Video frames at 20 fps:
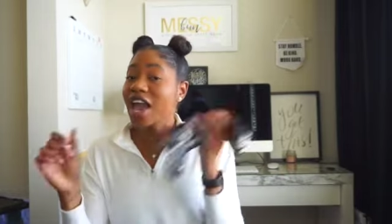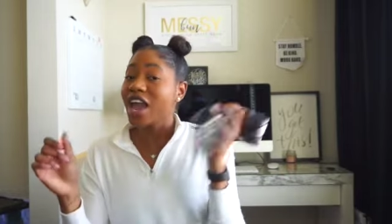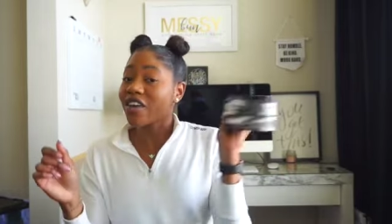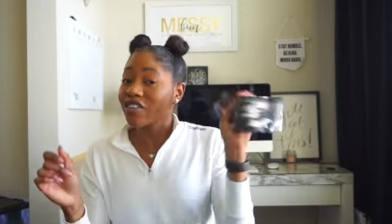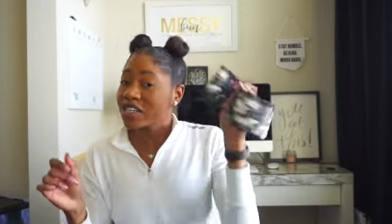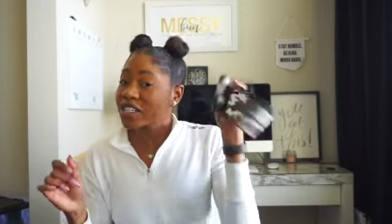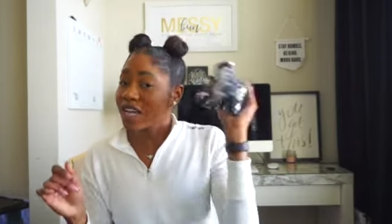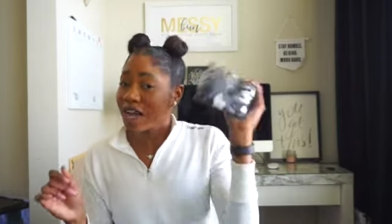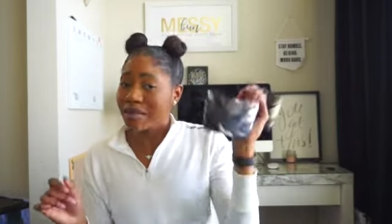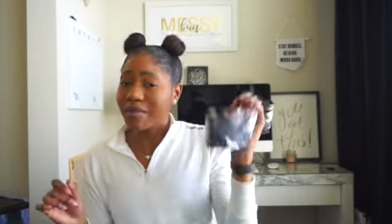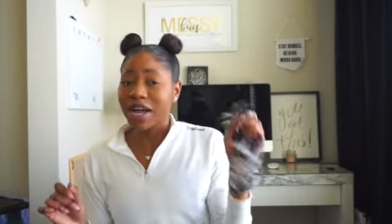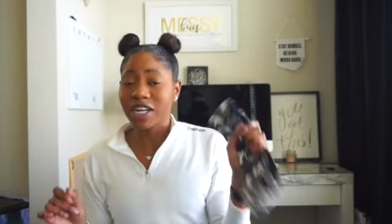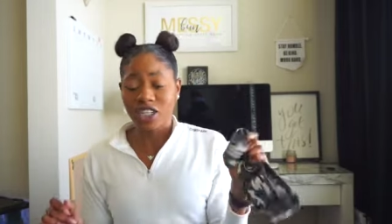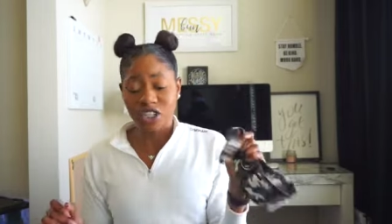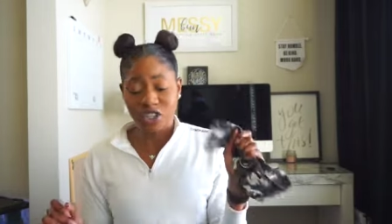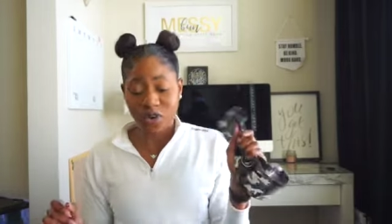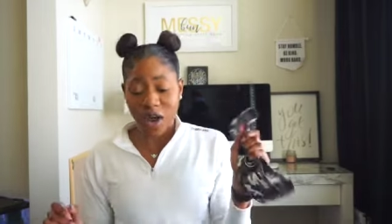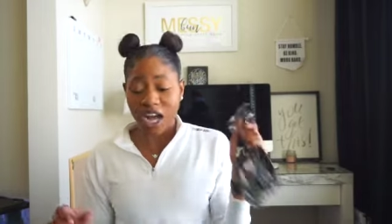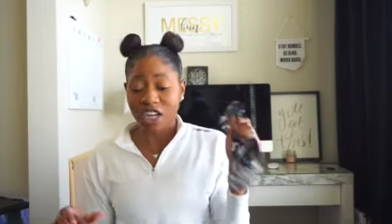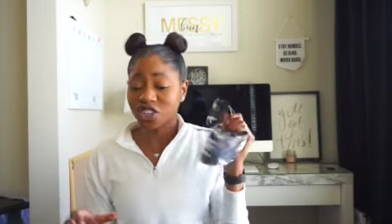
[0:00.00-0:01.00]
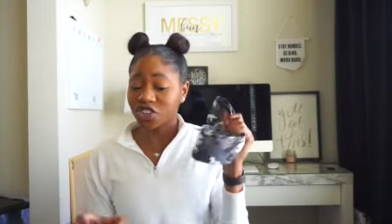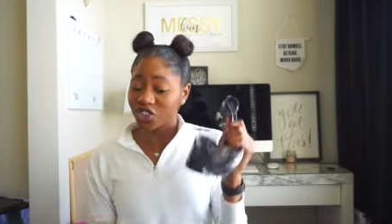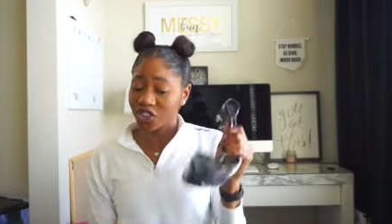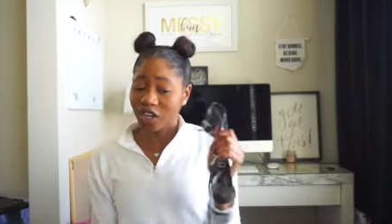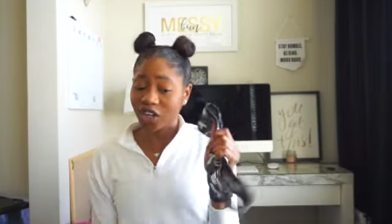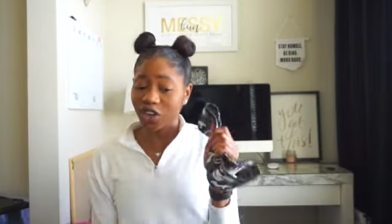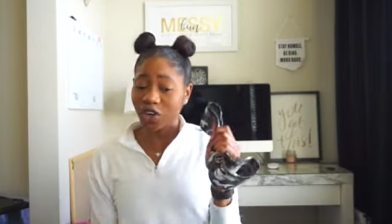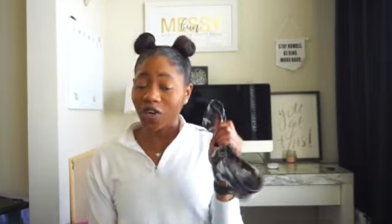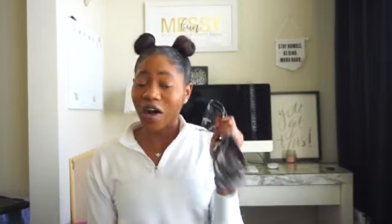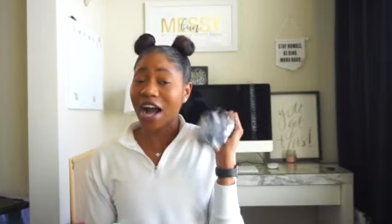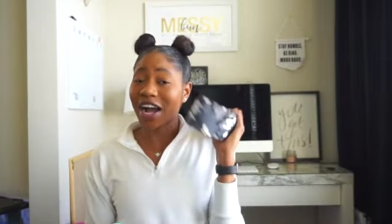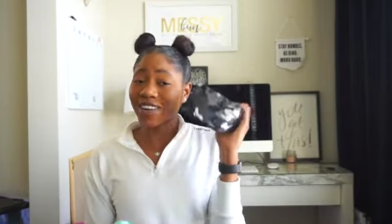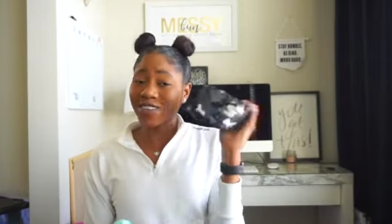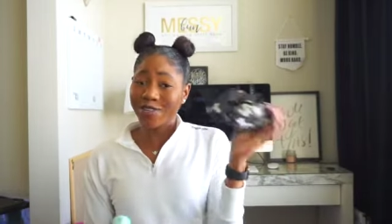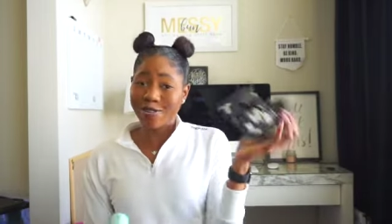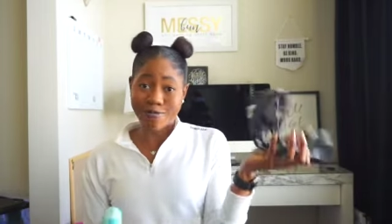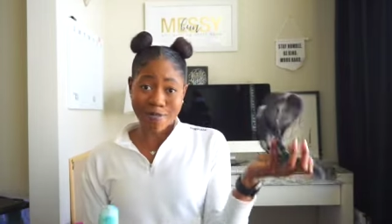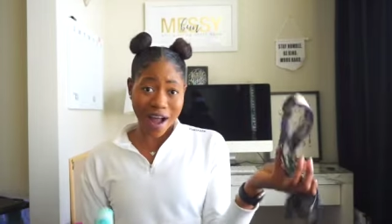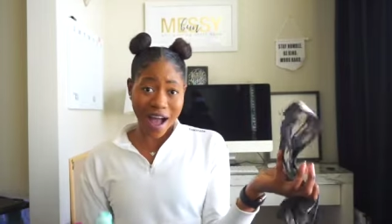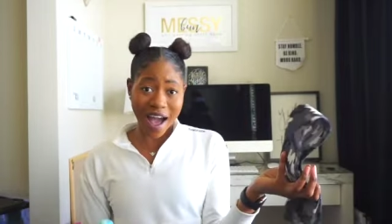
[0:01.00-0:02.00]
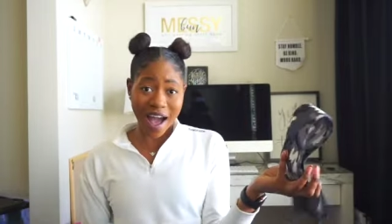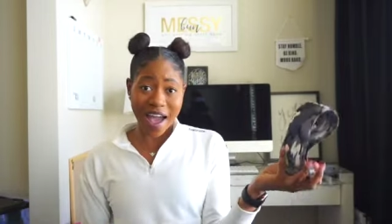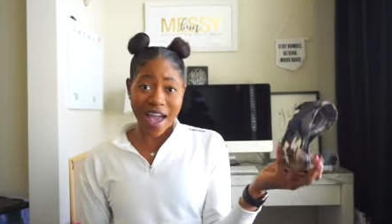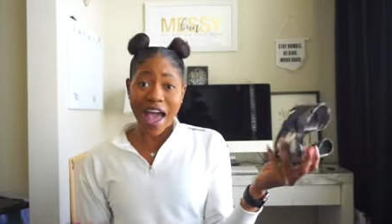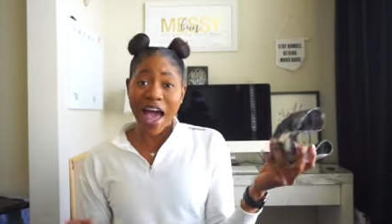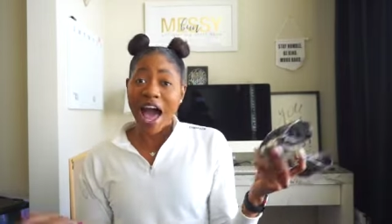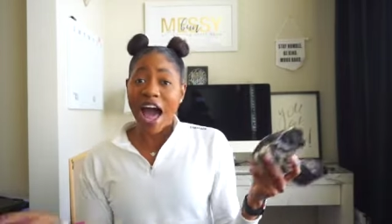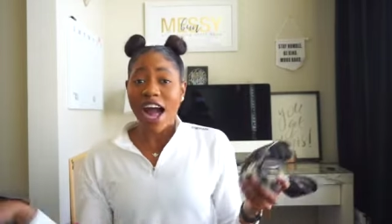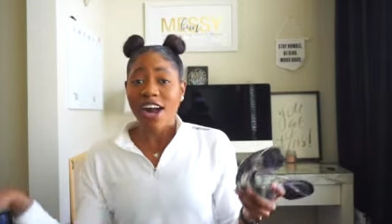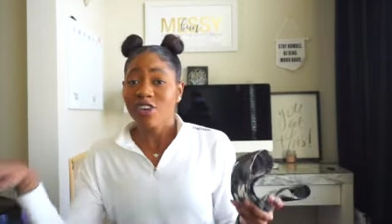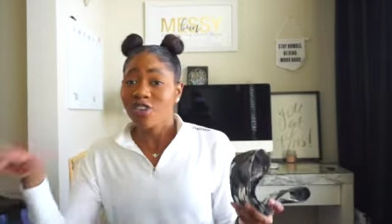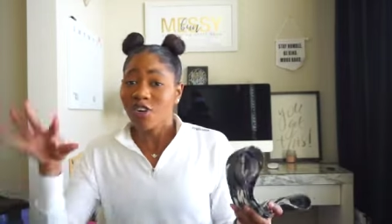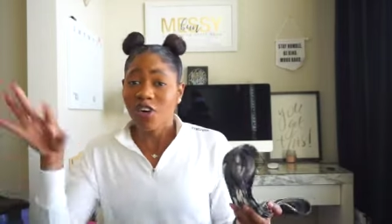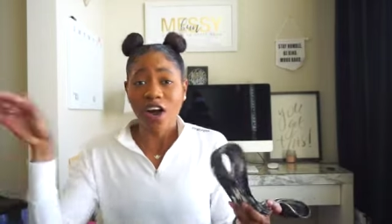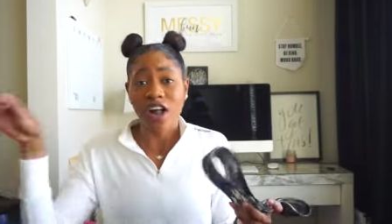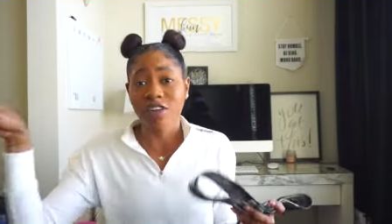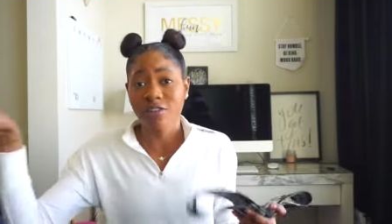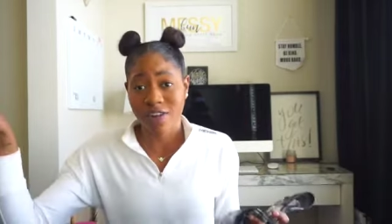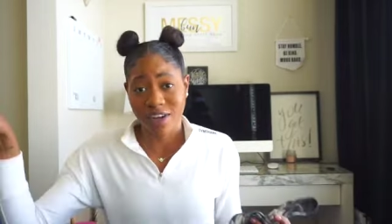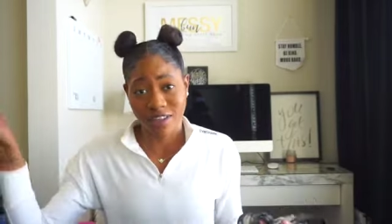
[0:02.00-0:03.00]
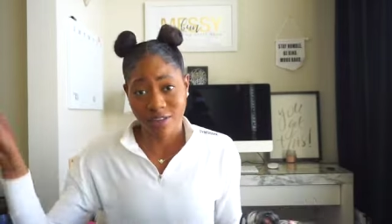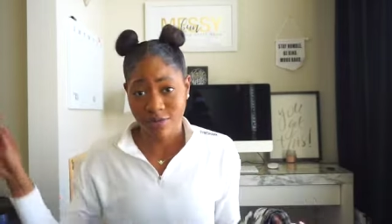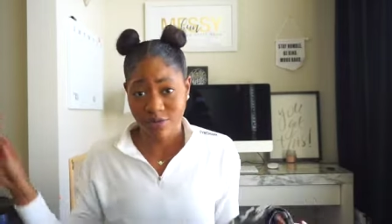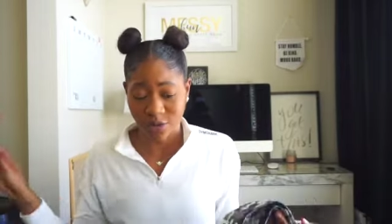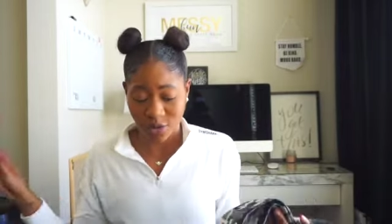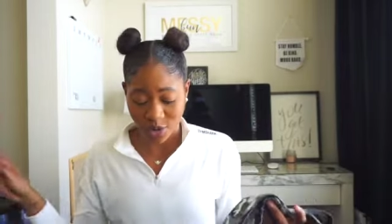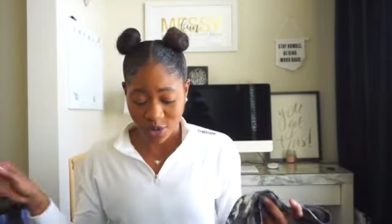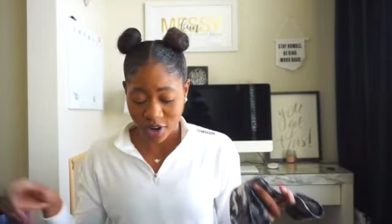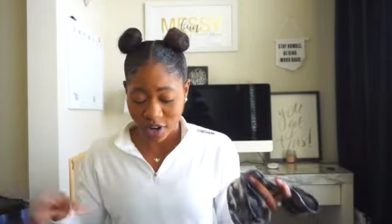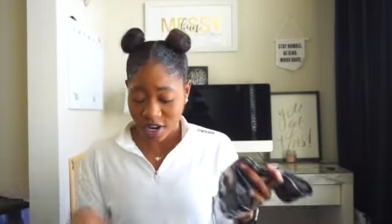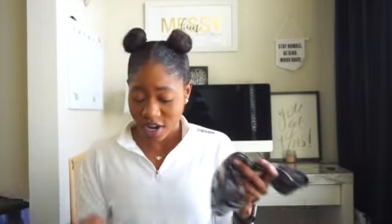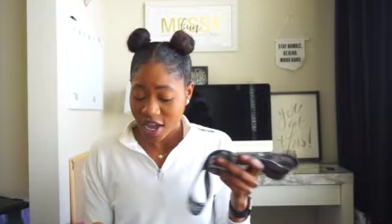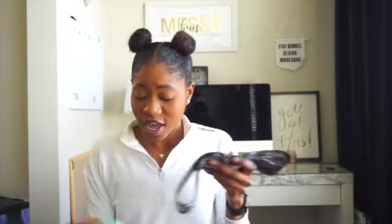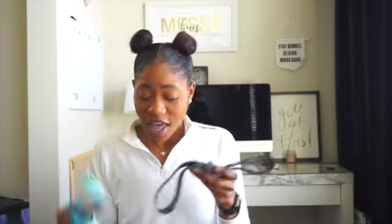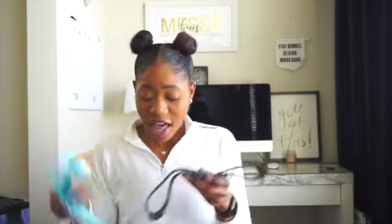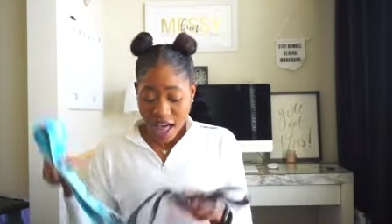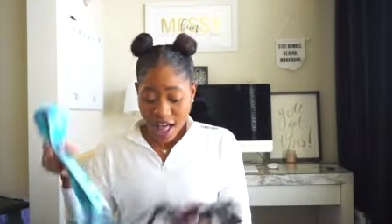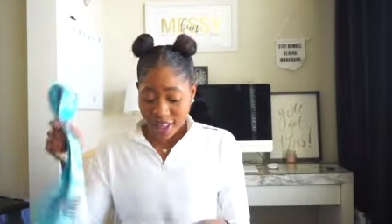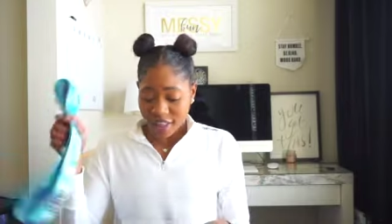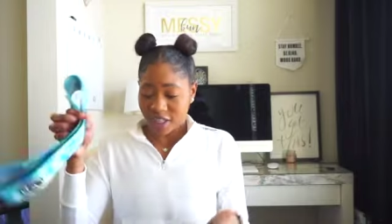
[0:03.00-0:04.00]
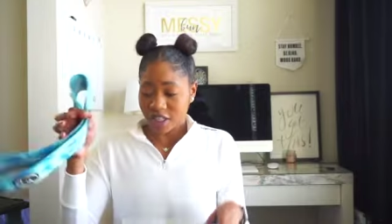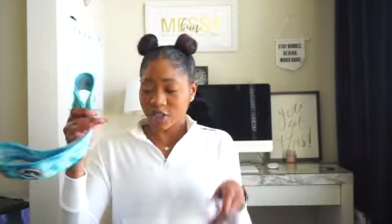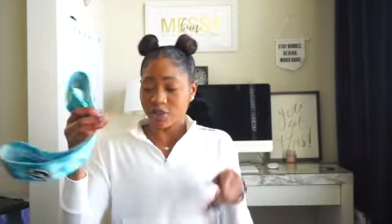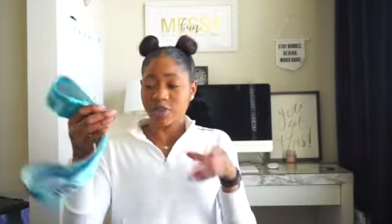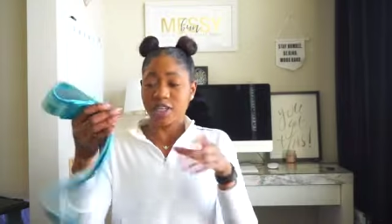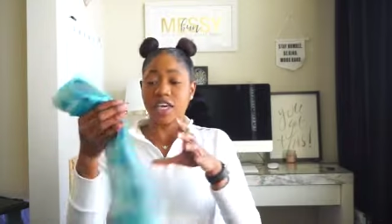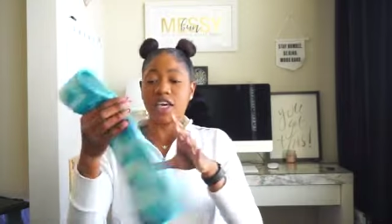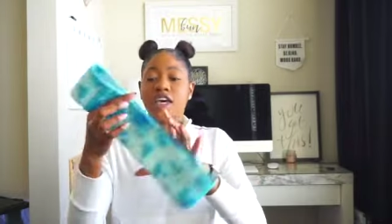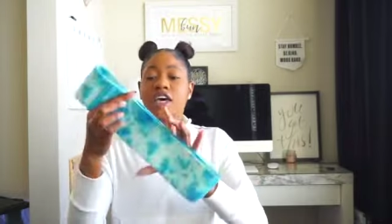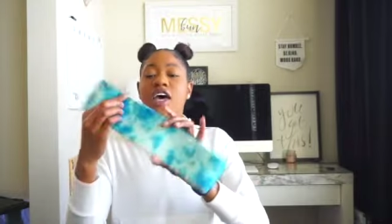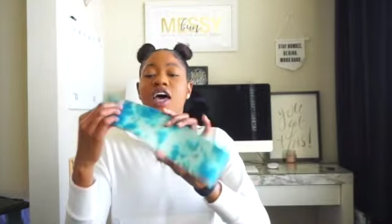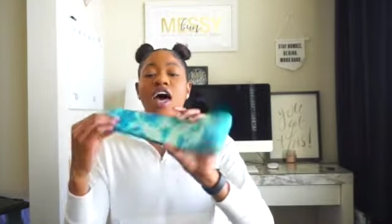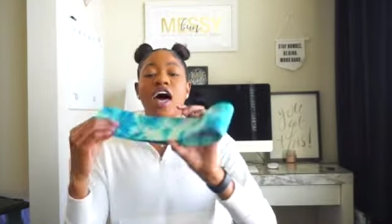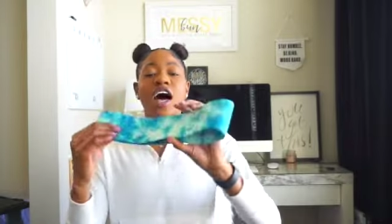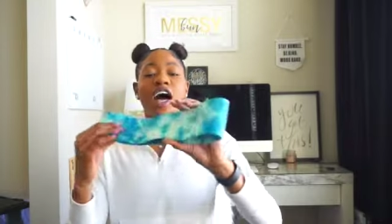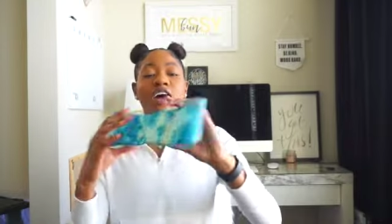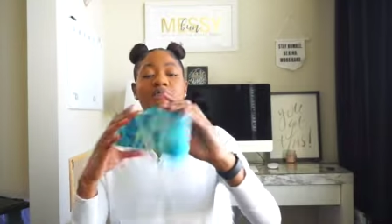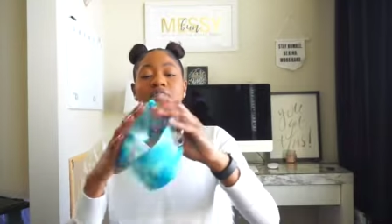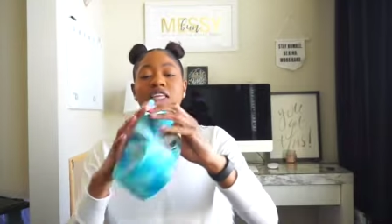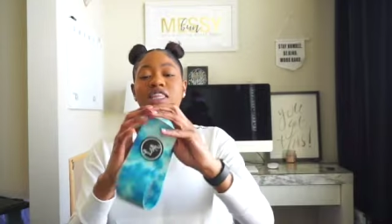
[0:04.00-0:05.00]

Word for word: every time I do I struggle I cry I crawl around the floor hallelujah um,